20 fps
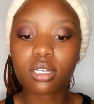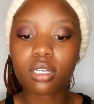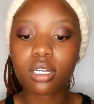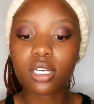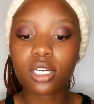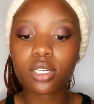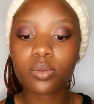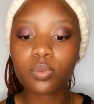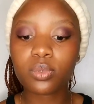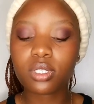
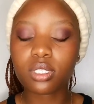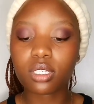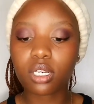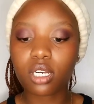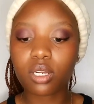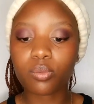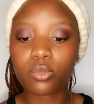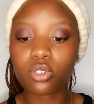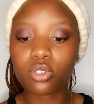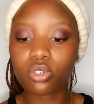lipstick.
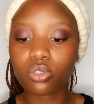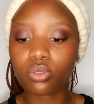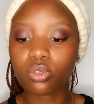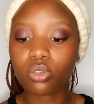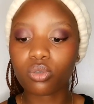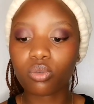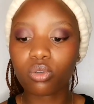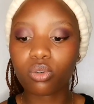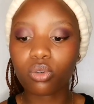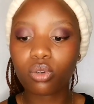Let me show
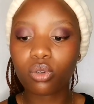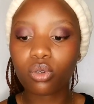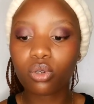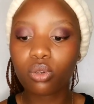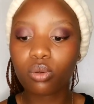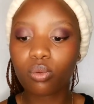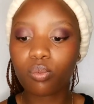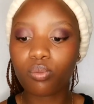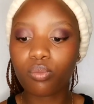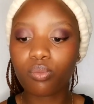you
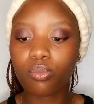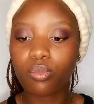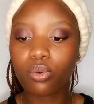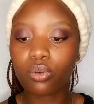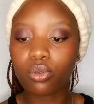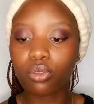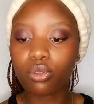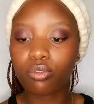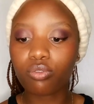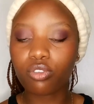
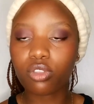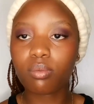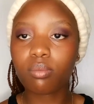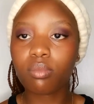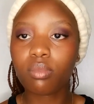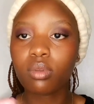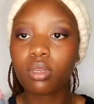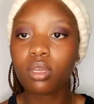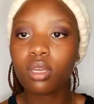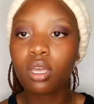both of them.
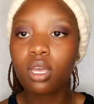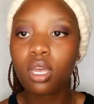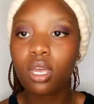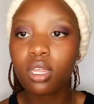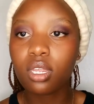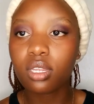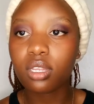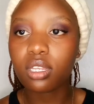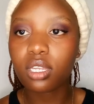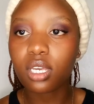
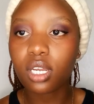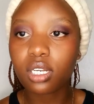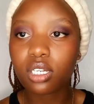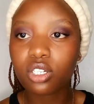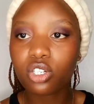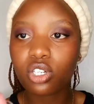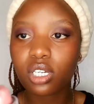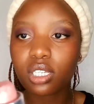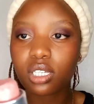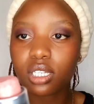They're
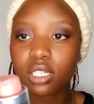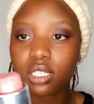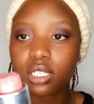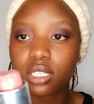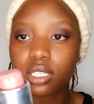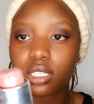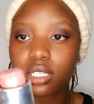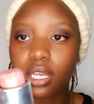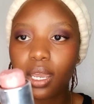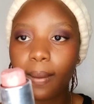literally the
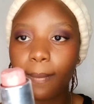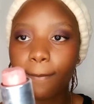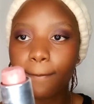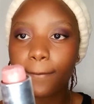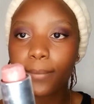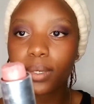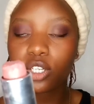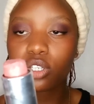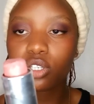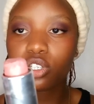same
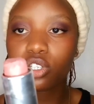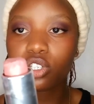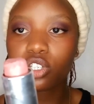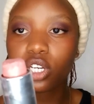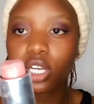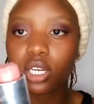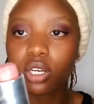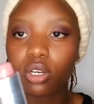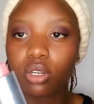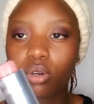
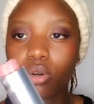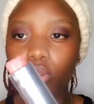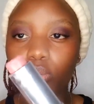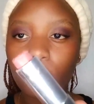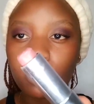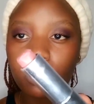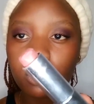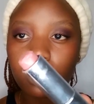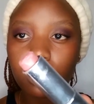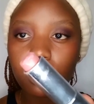shade
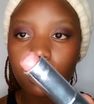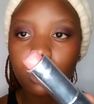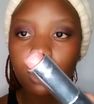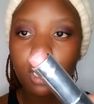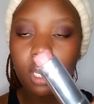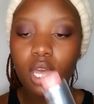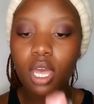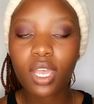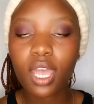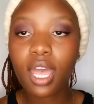almost.
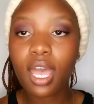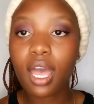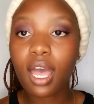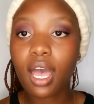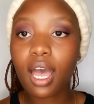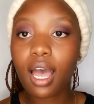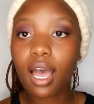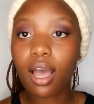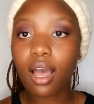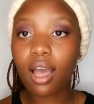
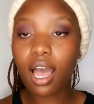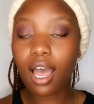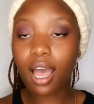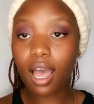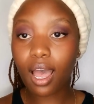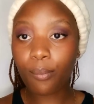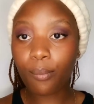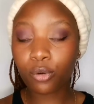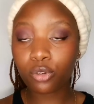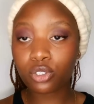
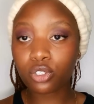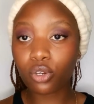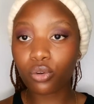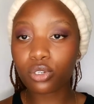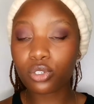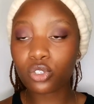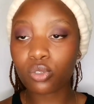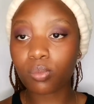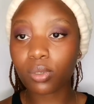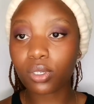I'm also
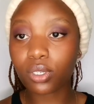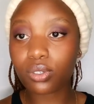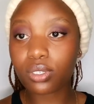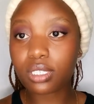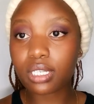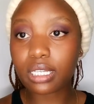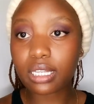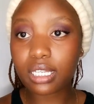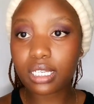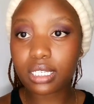going to be
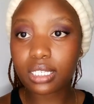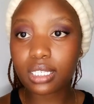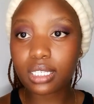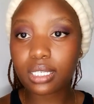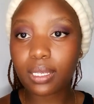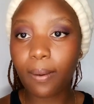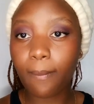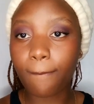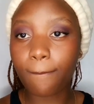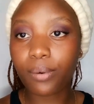using
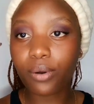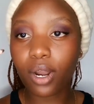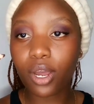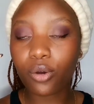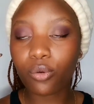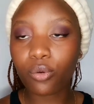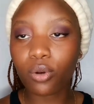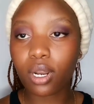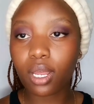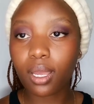this
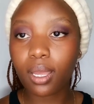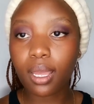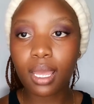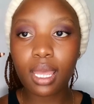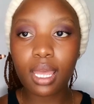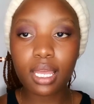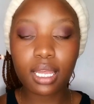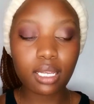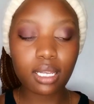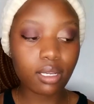brown
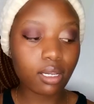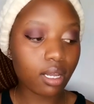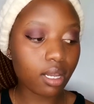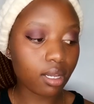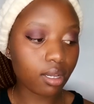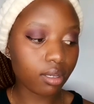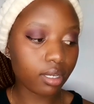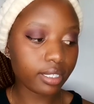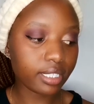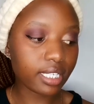
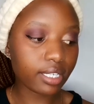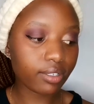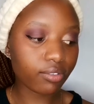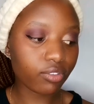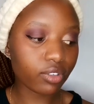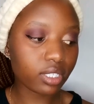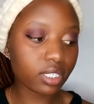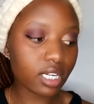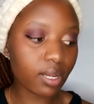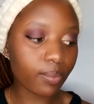
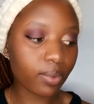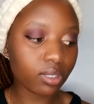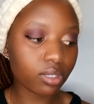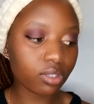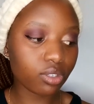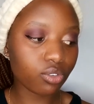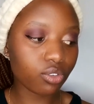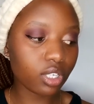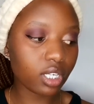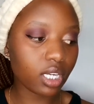Davis number
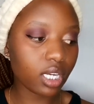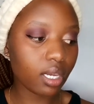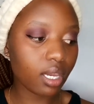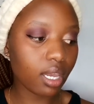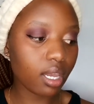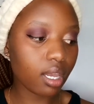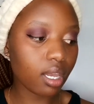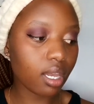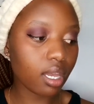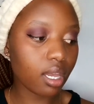3
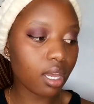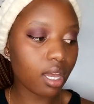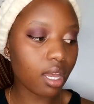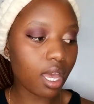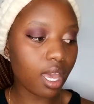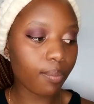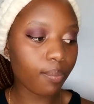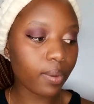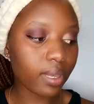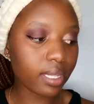
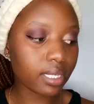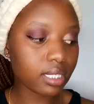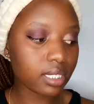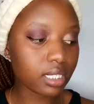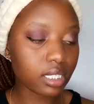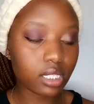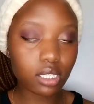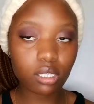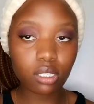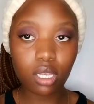eye
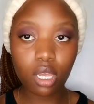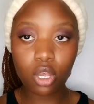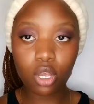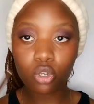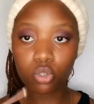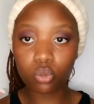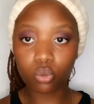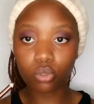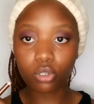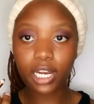pencil
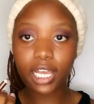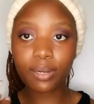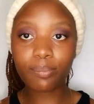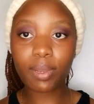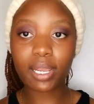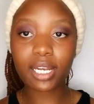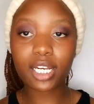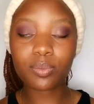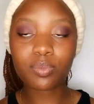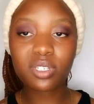to line
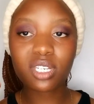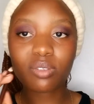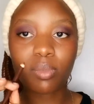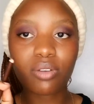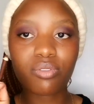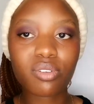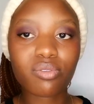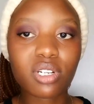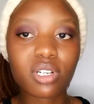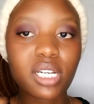my lips. This is my
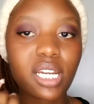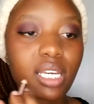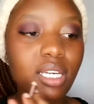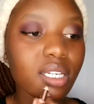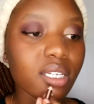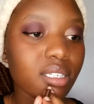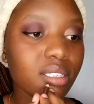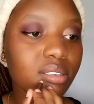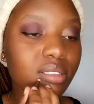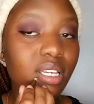favorite. Like